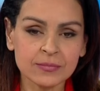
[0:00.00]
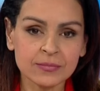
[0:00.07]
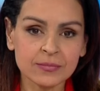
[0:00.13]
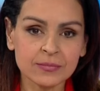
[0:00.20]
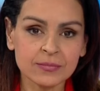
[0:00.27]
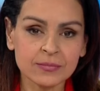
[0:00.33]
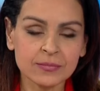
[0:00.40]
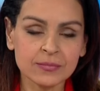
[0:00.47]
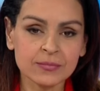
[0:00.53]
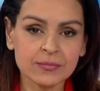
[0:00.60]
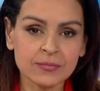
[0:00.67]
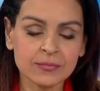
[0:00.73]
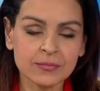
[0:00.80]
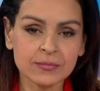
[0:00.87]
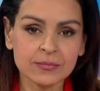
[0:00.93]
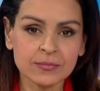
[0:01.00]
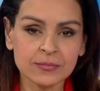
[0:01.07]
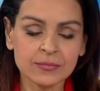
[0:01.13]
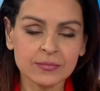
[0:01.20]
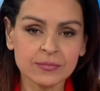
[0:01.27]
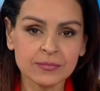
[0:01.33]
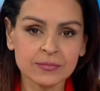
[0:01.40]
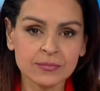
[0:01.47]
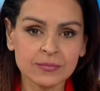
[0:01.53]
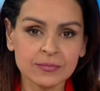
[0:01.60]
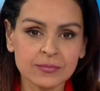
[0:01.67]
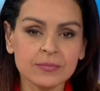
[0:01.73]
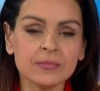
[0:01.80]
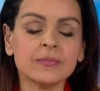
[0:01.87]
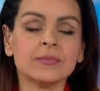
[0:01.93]

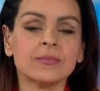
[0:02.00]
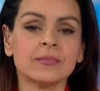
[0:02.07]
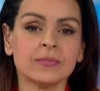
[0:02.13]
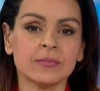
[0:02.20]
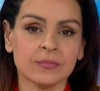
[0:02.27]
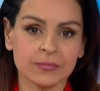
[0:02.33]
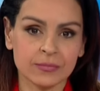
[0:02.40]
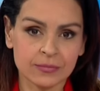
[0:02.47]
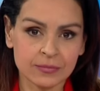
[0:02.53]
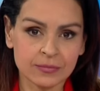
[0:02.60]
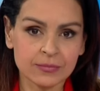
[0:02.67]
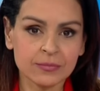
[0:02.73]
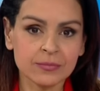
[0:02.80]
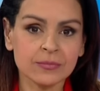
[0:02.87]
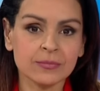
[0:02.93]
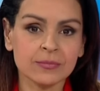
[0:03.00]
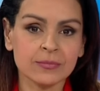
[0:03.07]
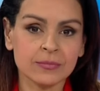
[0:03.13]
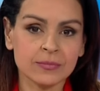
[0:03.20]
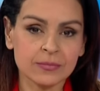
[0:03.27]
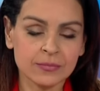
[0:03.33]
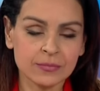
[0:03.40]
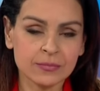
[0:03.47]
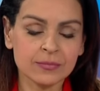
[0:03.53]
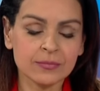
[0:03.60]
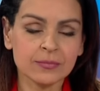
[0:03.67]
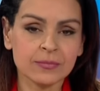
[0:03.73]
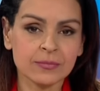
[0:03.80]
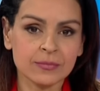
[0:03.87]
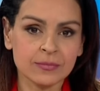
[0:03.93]

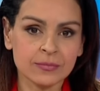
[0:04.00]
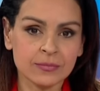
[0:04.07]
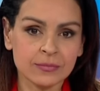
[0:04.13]
This person isn't speaking.